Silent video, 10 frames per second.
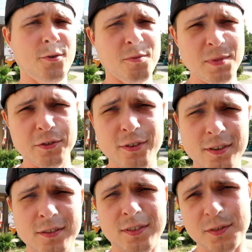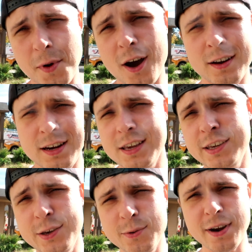through emissions, smog,
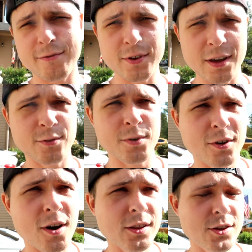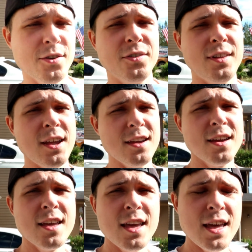DQ, whatever you guys wanna call in your state,
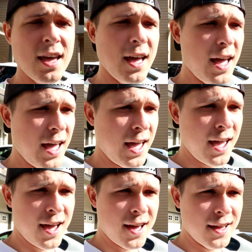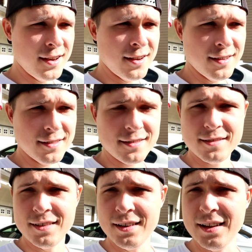and
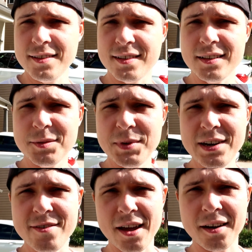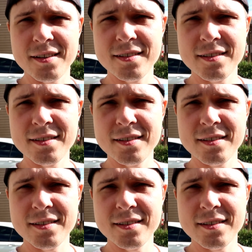then sell the minivan.